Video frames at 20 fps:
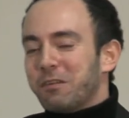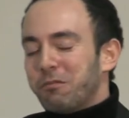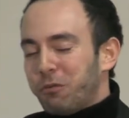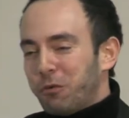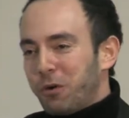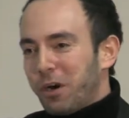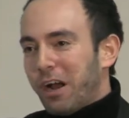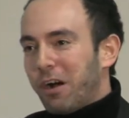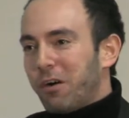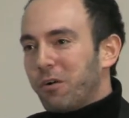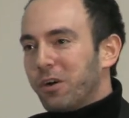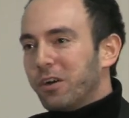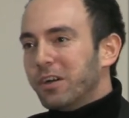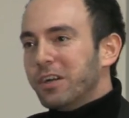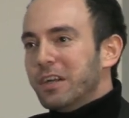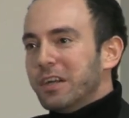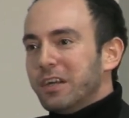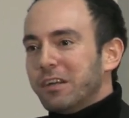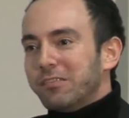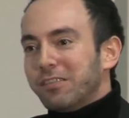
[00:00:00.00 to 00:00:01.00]
for our
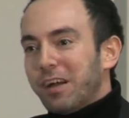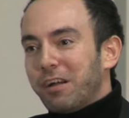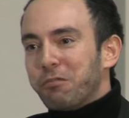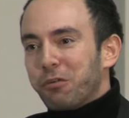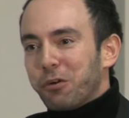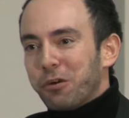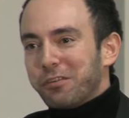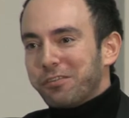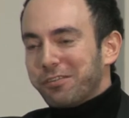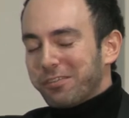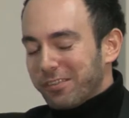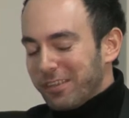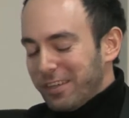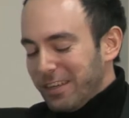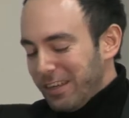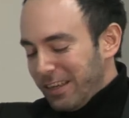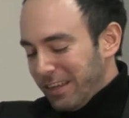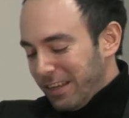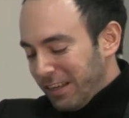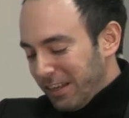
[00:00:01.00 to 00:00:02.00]
diverse
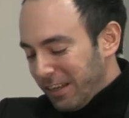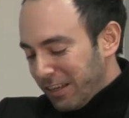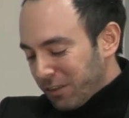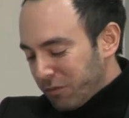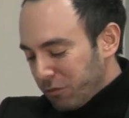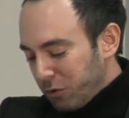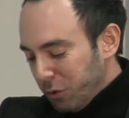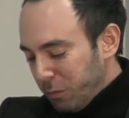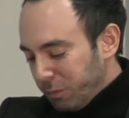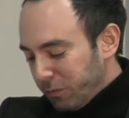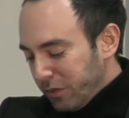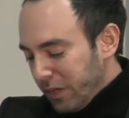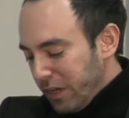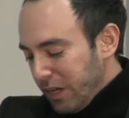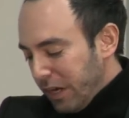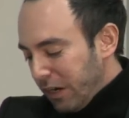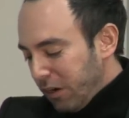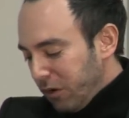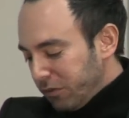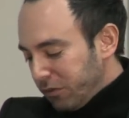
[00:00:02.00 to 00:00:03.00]
groups,
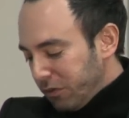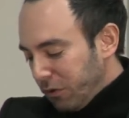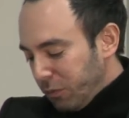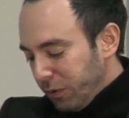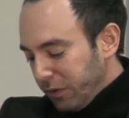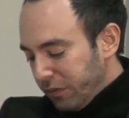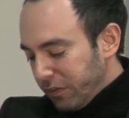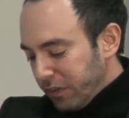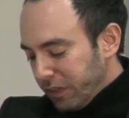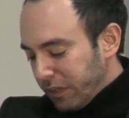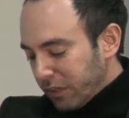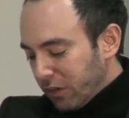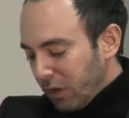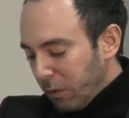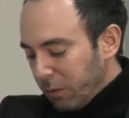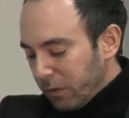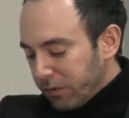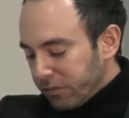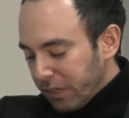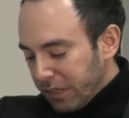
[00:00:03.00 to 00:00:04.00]
and also with the
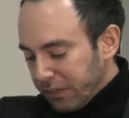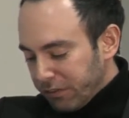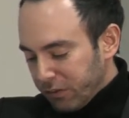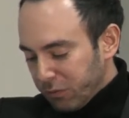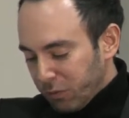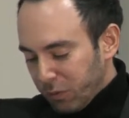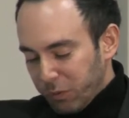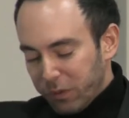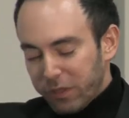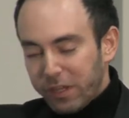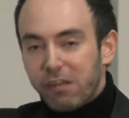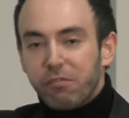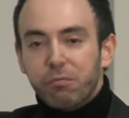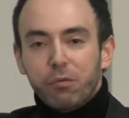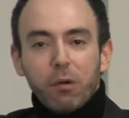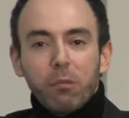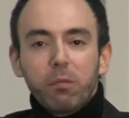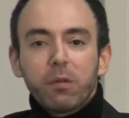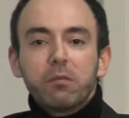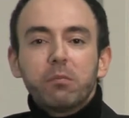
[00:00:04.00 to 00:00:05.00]
globalization, we will have
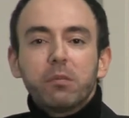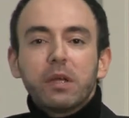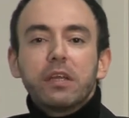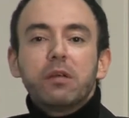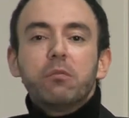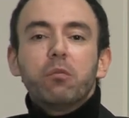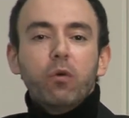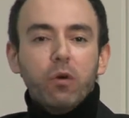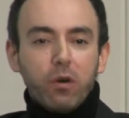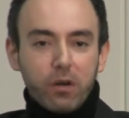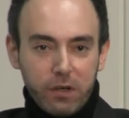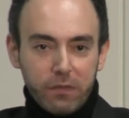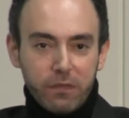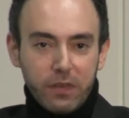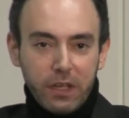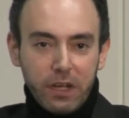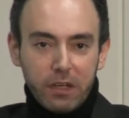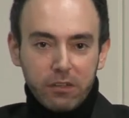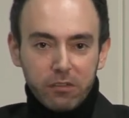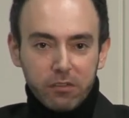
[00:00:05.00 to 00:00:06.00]
probably many more
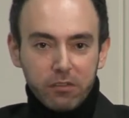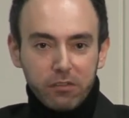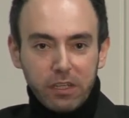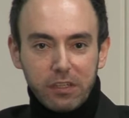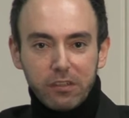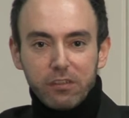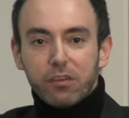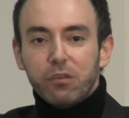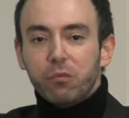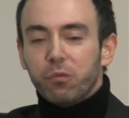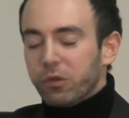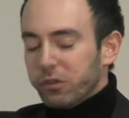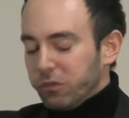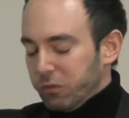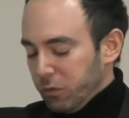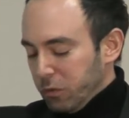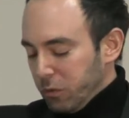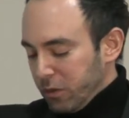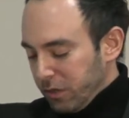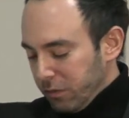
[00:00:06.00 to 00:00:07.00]
understanding
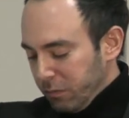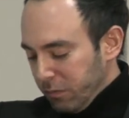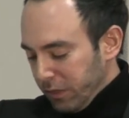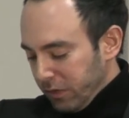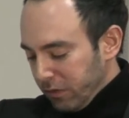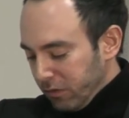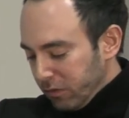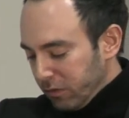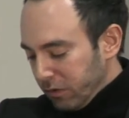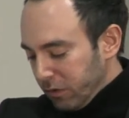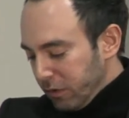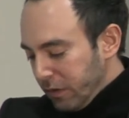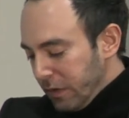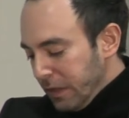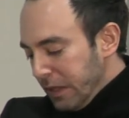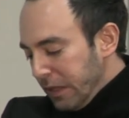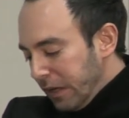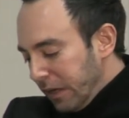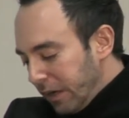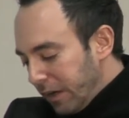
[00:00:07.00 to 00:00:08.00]
what honor means. So
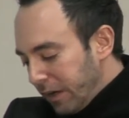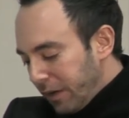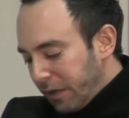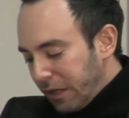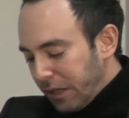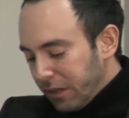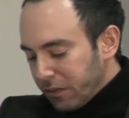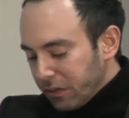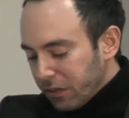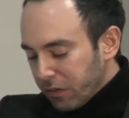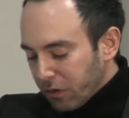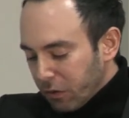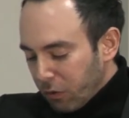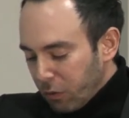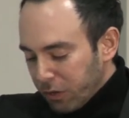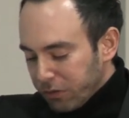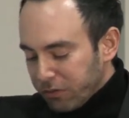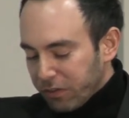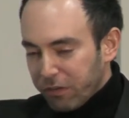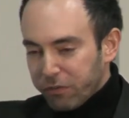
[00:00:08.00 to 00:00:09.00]
the
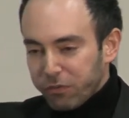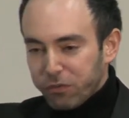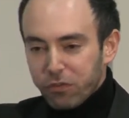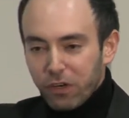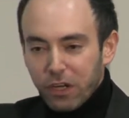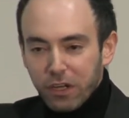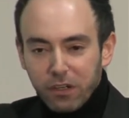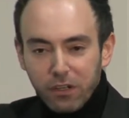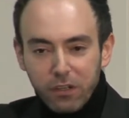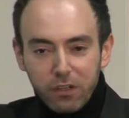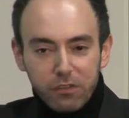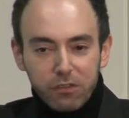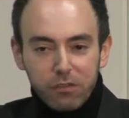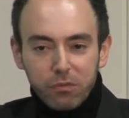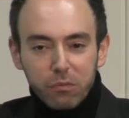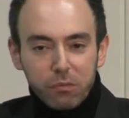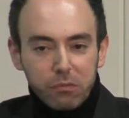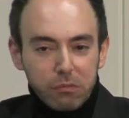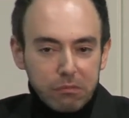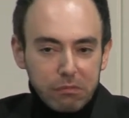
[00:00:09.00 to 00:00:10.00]
courts have
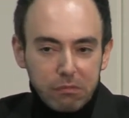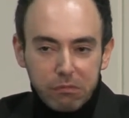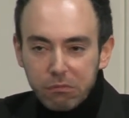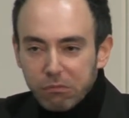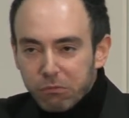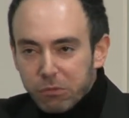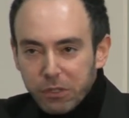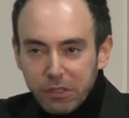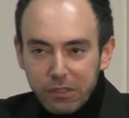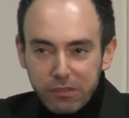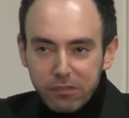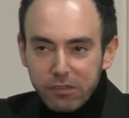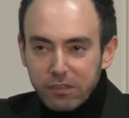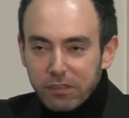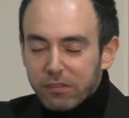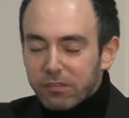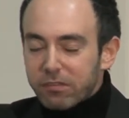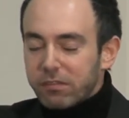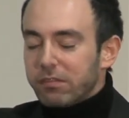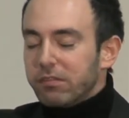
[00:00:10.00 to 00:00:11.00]
struggled. What is
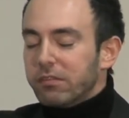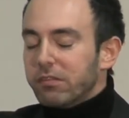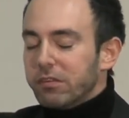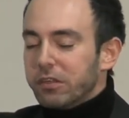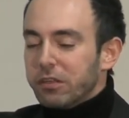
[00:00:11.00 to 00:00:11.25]
this